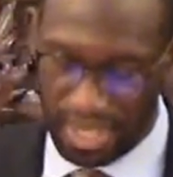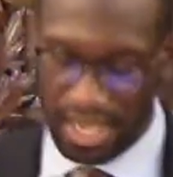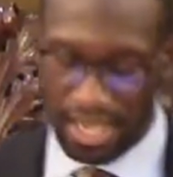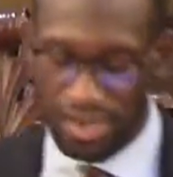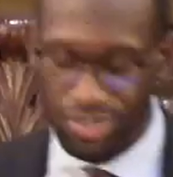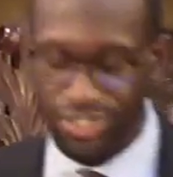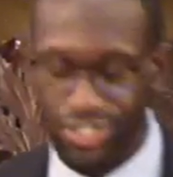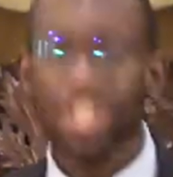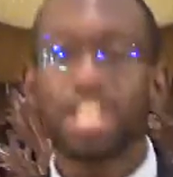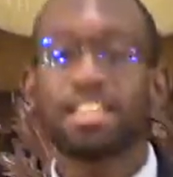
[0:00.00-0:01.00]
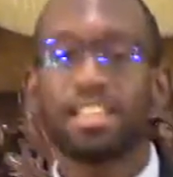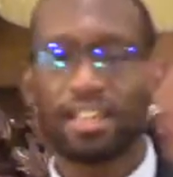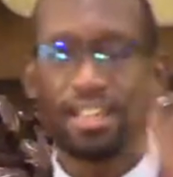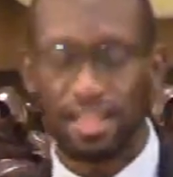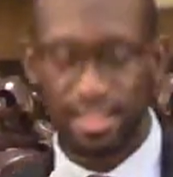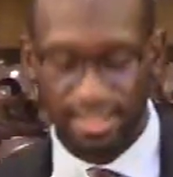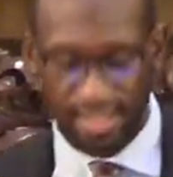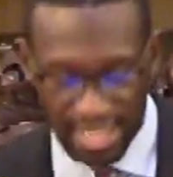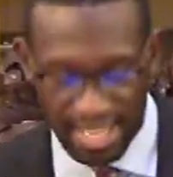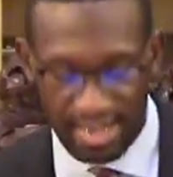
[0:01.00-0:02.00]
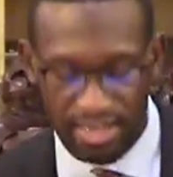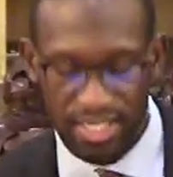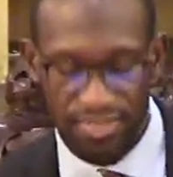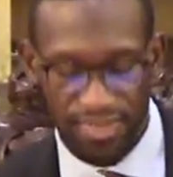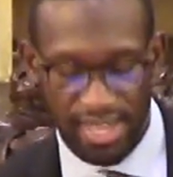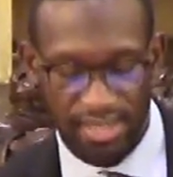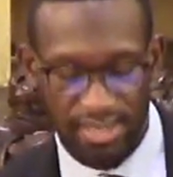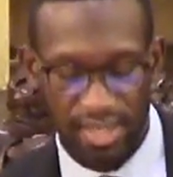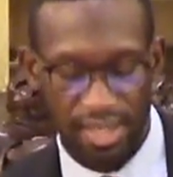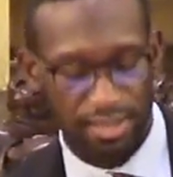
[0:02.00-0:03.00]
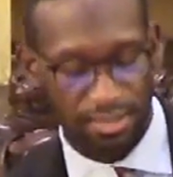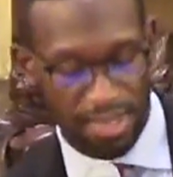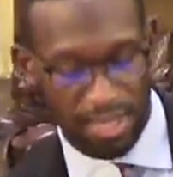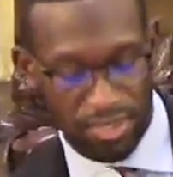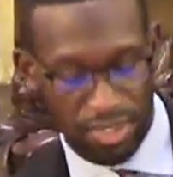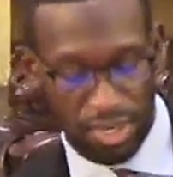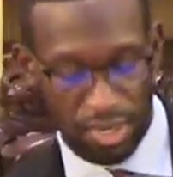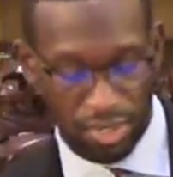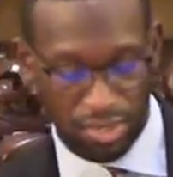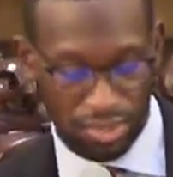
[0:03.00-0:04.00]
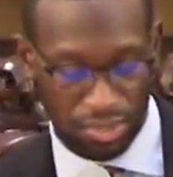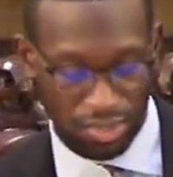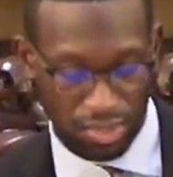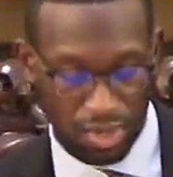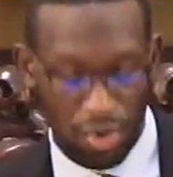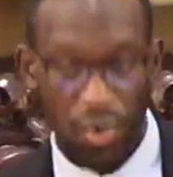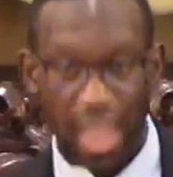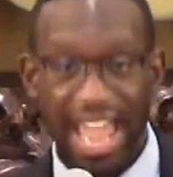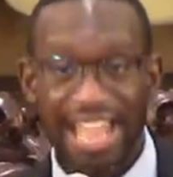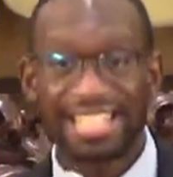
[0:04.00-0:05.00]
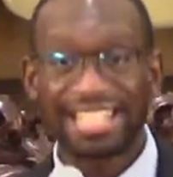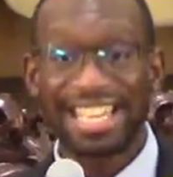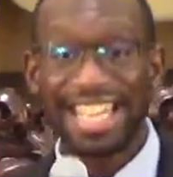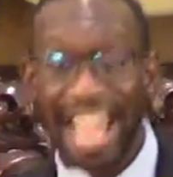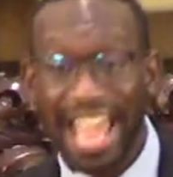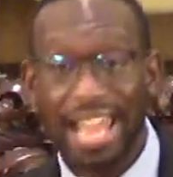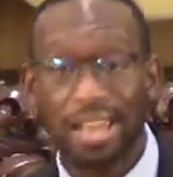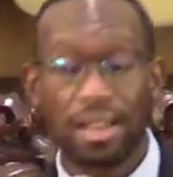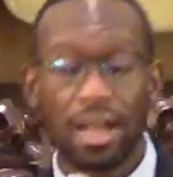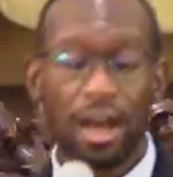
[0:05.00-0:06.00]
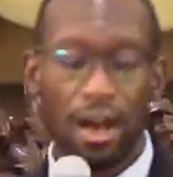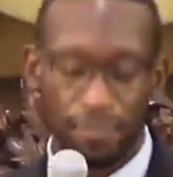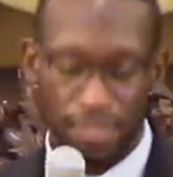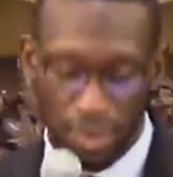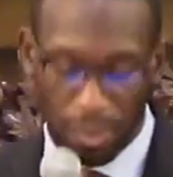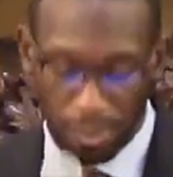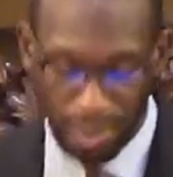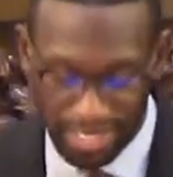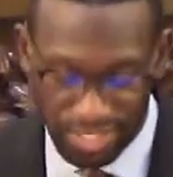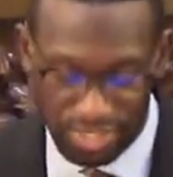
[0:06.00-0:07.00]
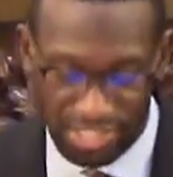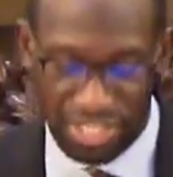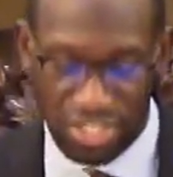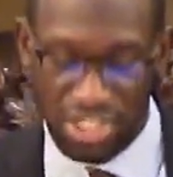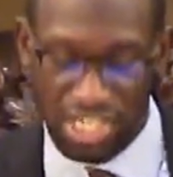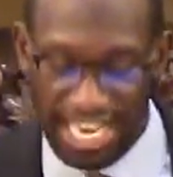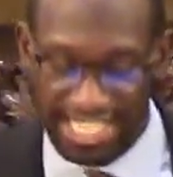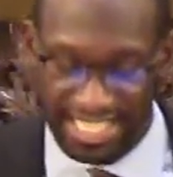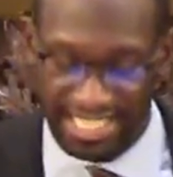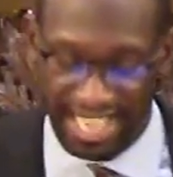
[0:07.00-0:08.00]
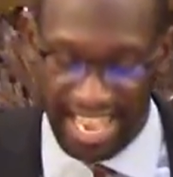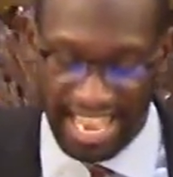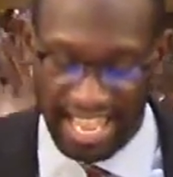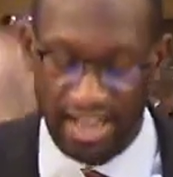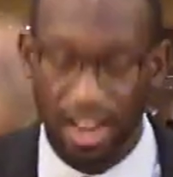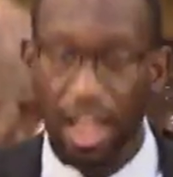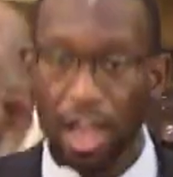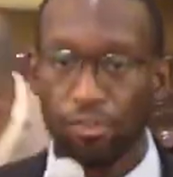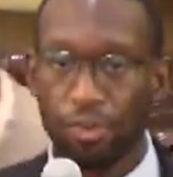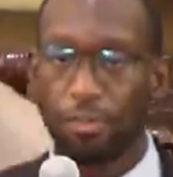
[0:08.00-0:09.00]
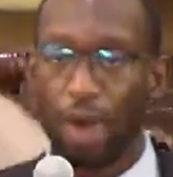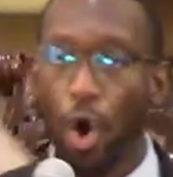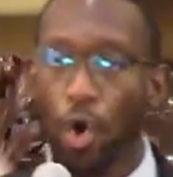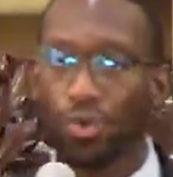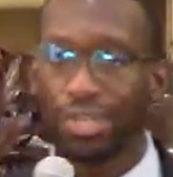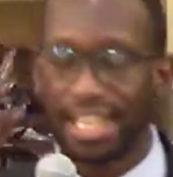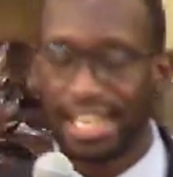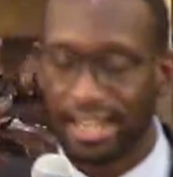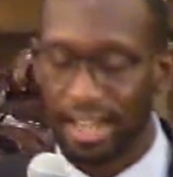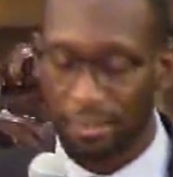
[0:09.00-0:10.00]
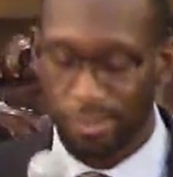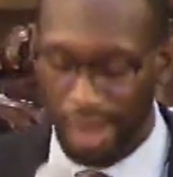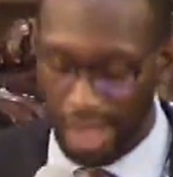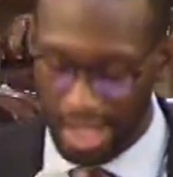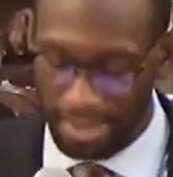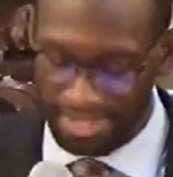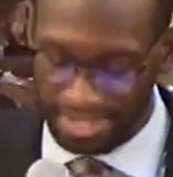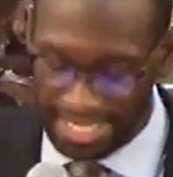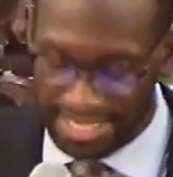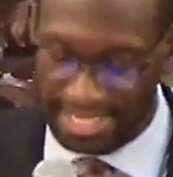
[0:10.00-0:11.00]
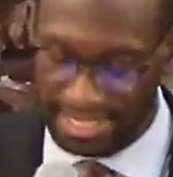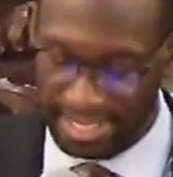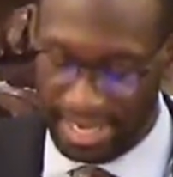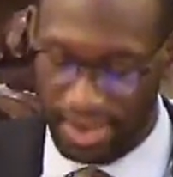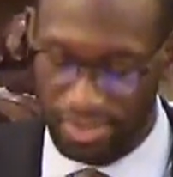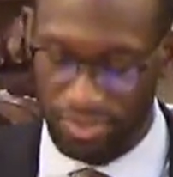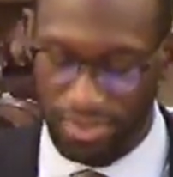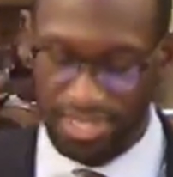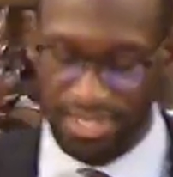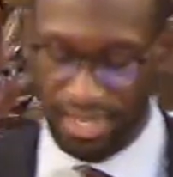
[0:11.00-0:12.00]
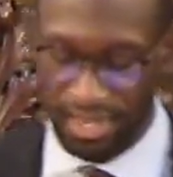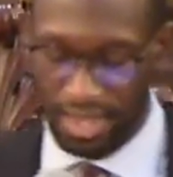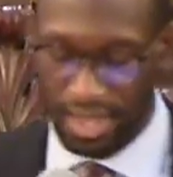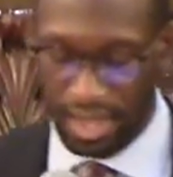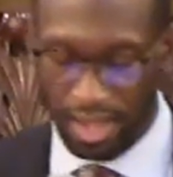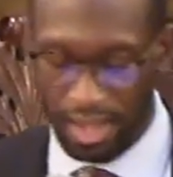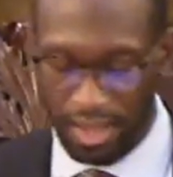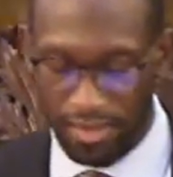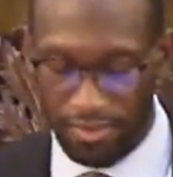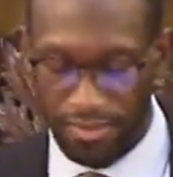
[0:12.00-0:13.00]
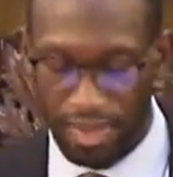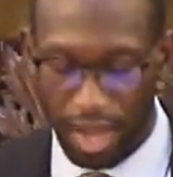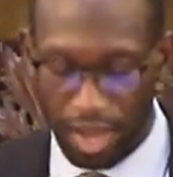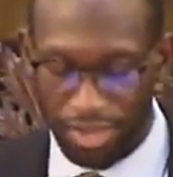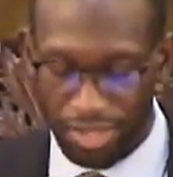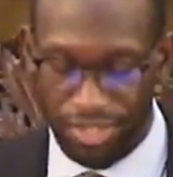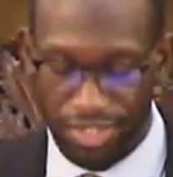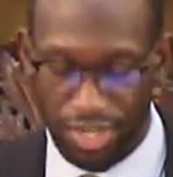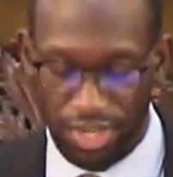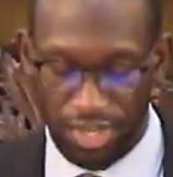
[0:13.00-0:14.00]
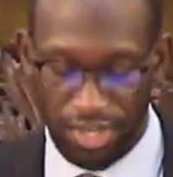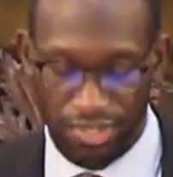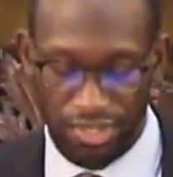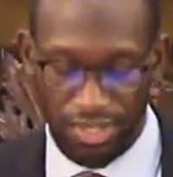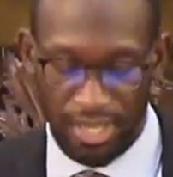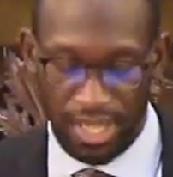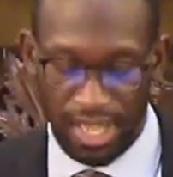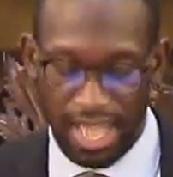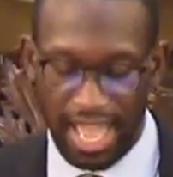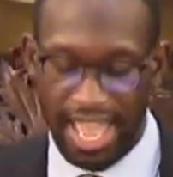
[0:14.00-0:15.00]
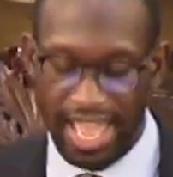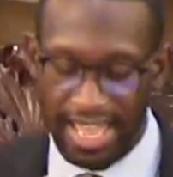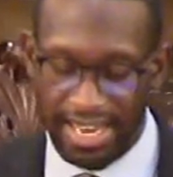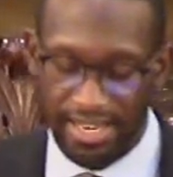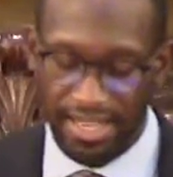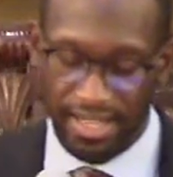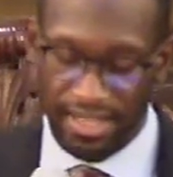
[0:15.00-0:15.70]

He or she then is fit to be a judge who hates the gain of the oppressors and shakes his hand from holding bribes. This is the characteristic of a good judge. And